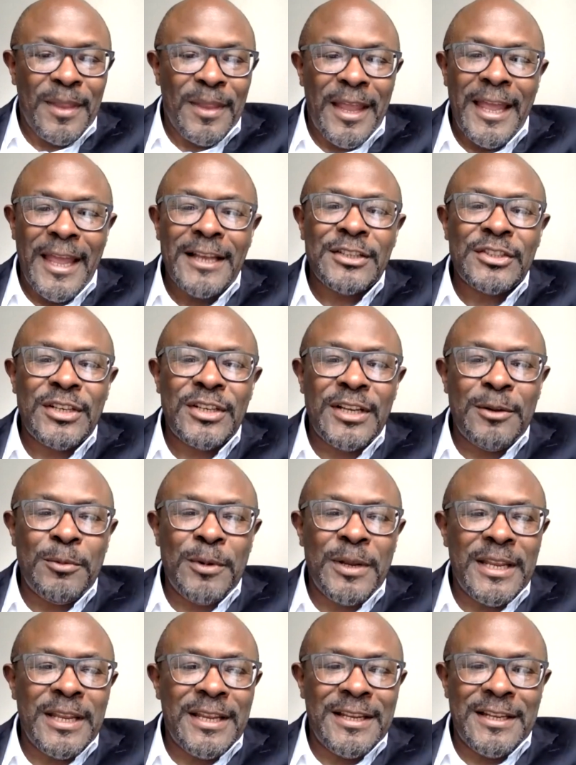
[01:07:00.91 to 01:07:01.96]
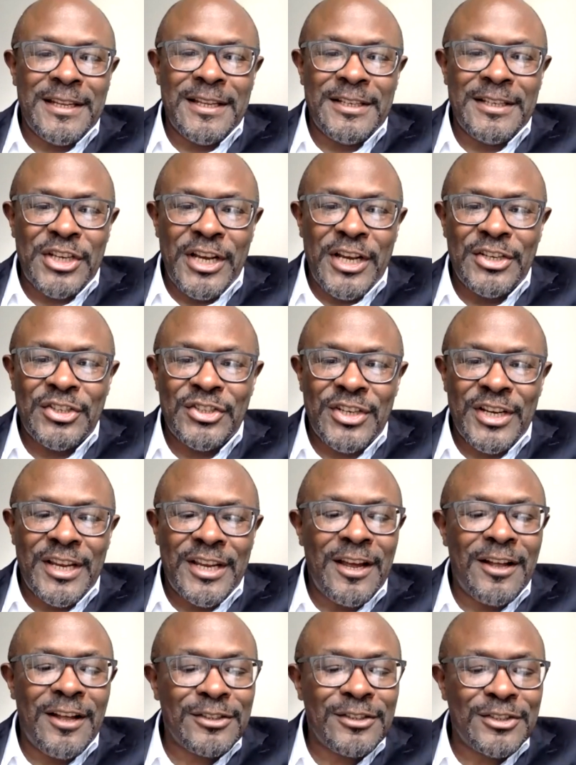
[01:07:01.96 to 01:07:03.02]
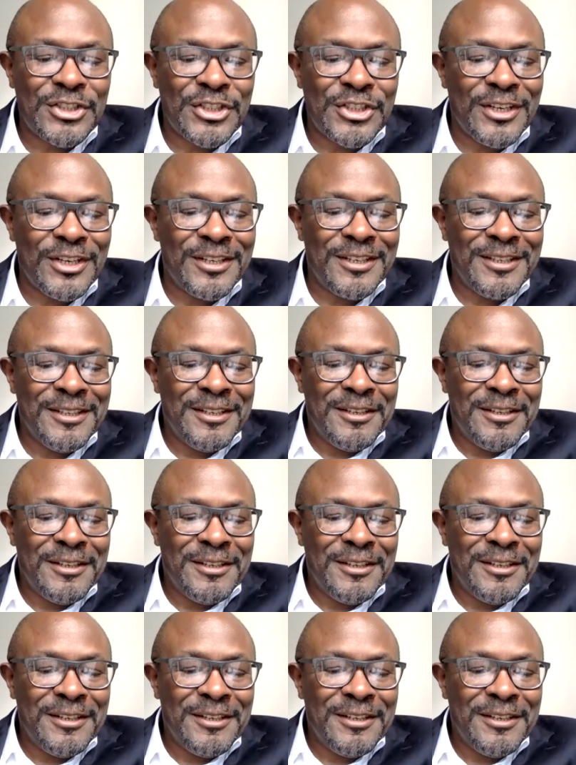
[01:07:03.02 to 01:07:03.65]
actually we needed a change in culture,